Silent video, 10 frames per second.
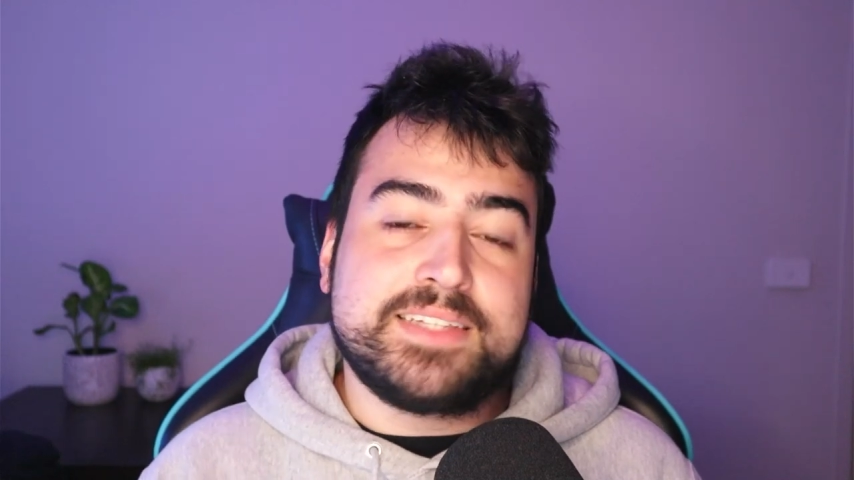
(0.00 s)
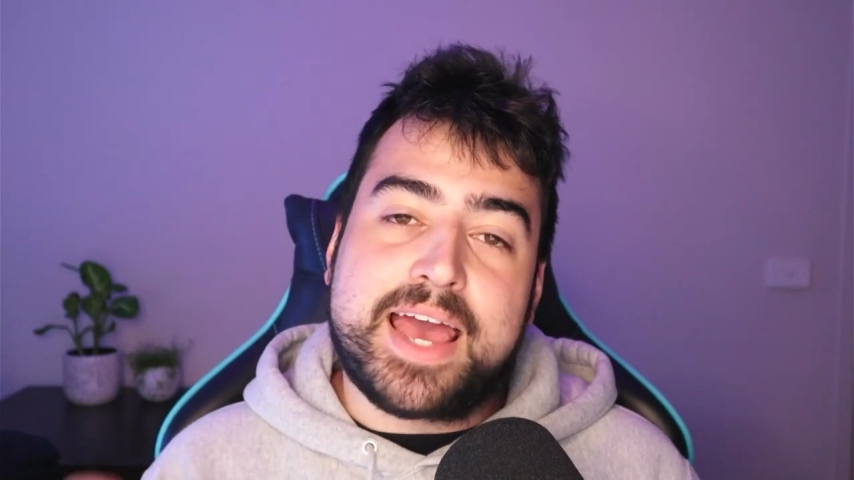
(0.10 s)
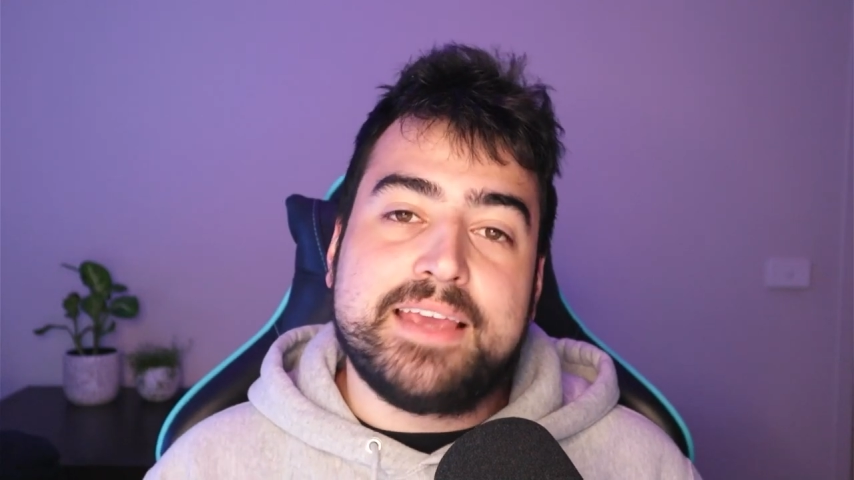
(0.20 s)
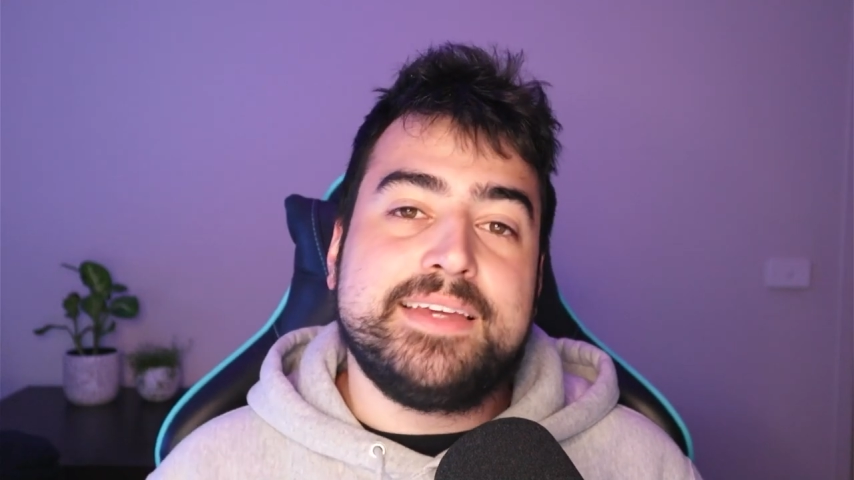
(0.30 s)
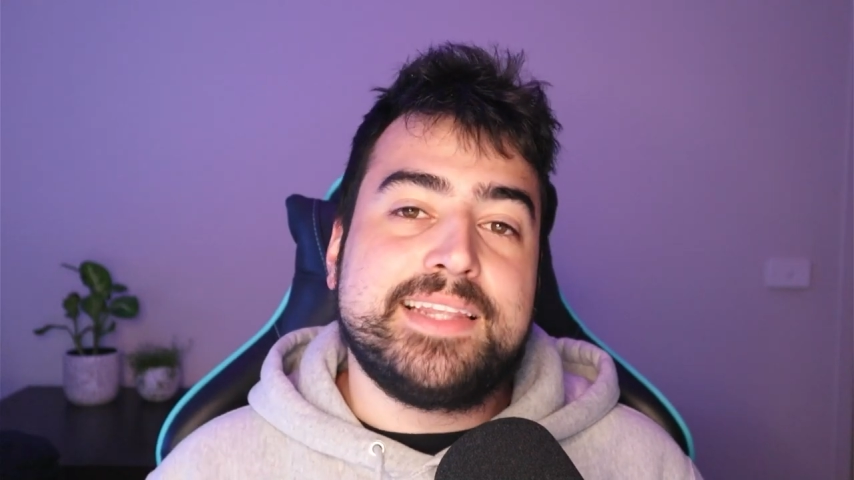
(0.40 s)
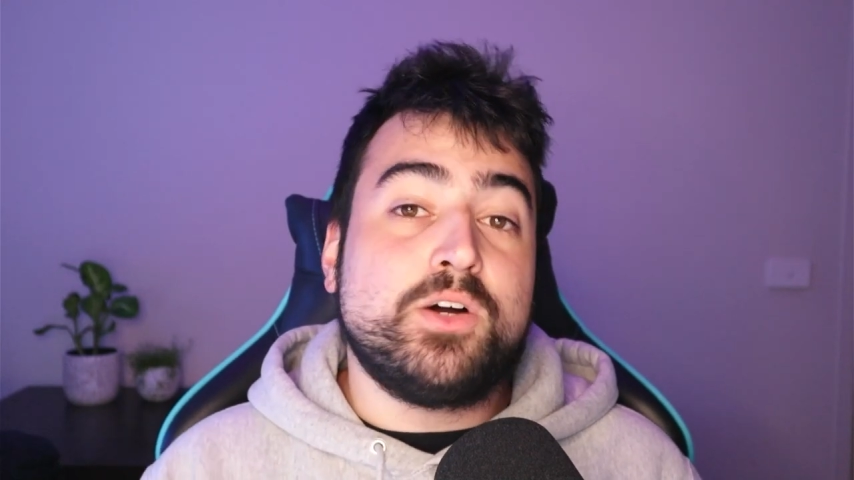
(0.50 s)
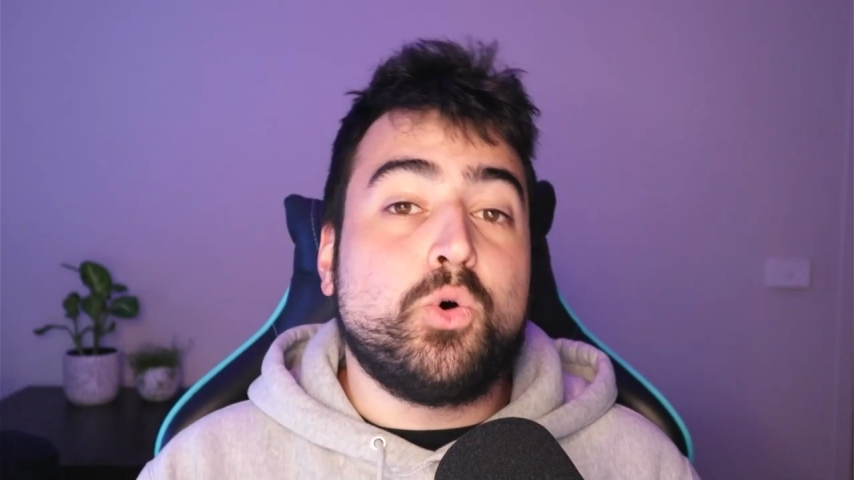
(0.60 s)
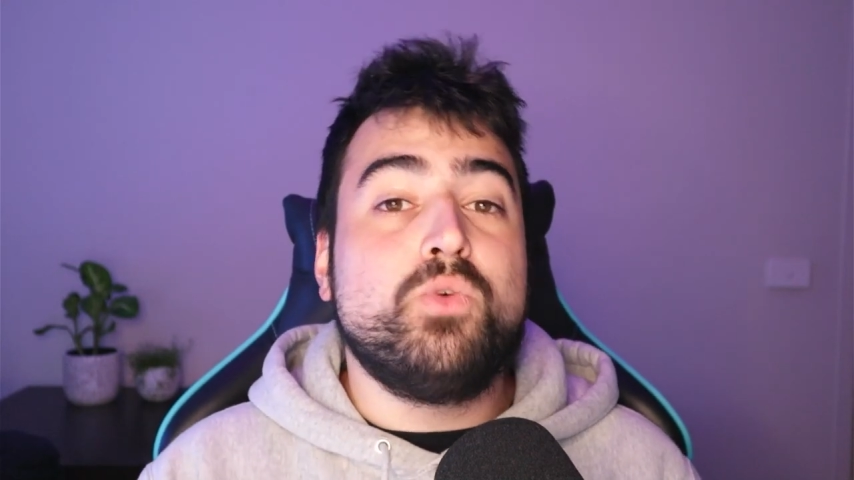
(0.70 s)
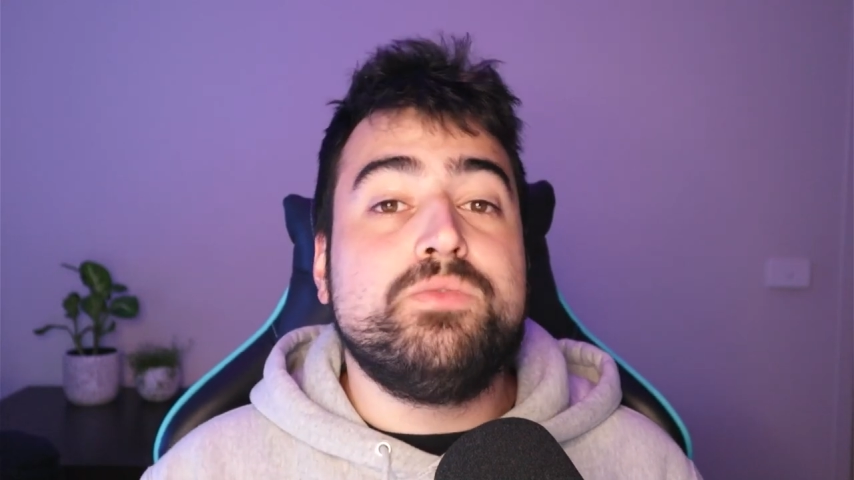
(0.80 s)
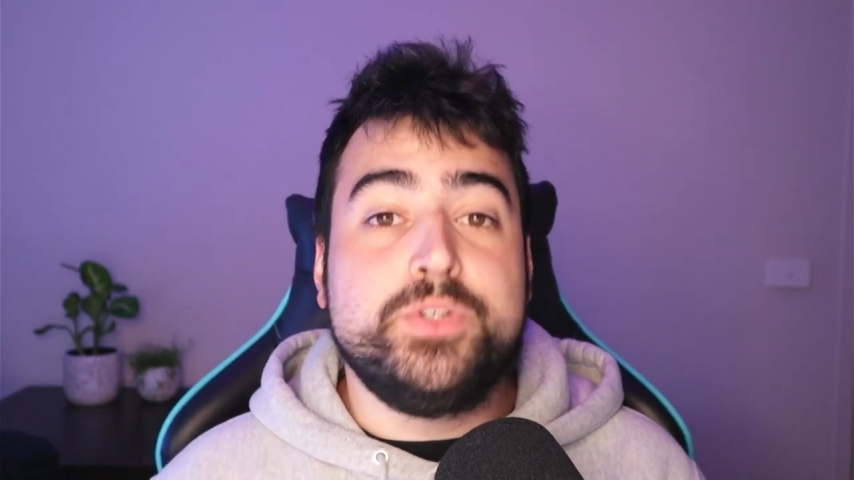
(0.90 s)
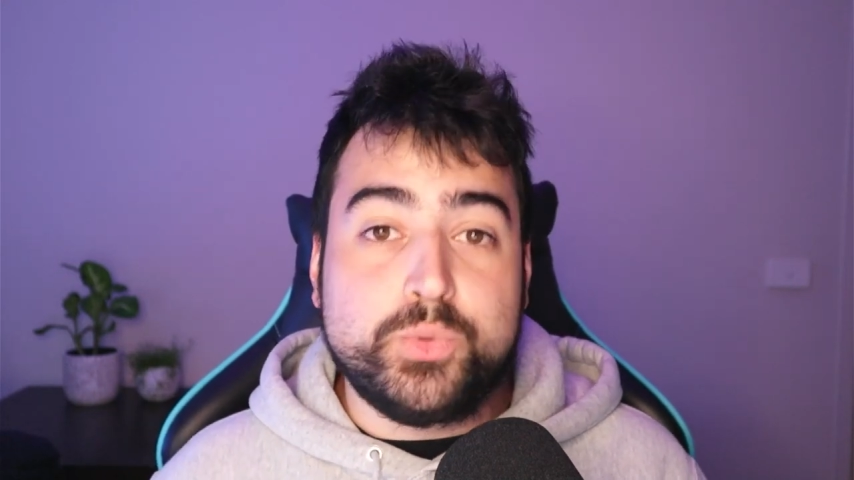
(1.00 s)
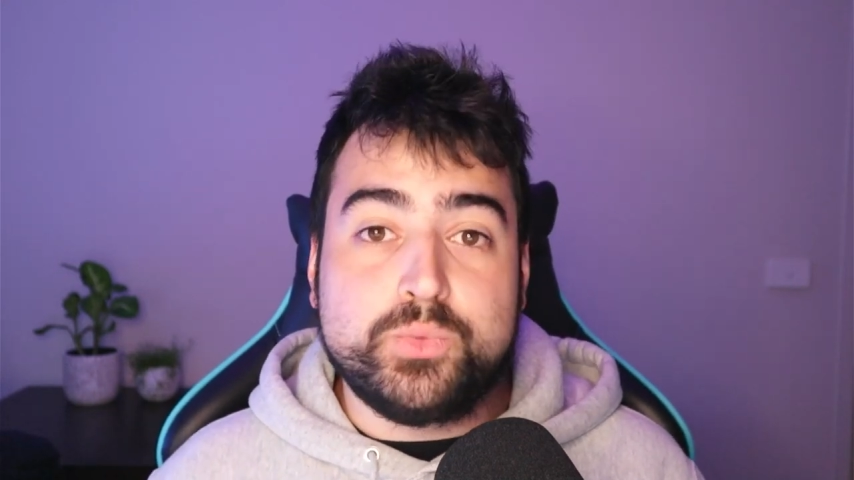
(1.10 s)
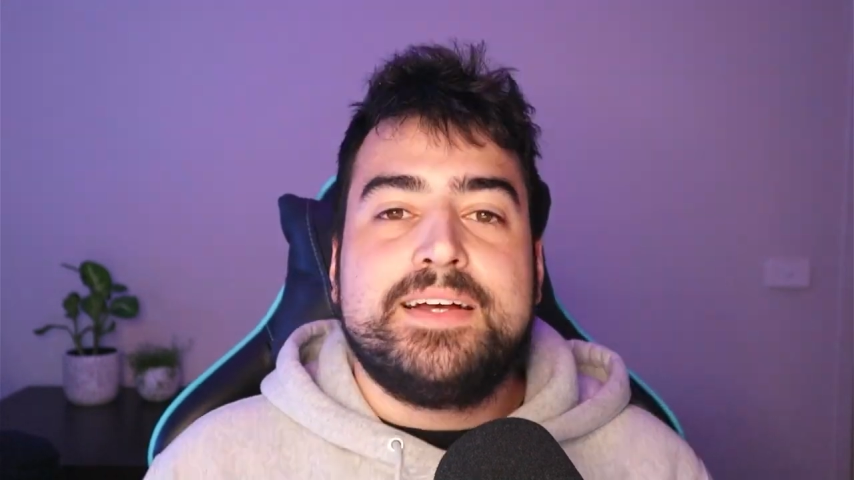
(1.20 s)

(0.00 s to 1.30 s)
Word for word: Angular, or Vue.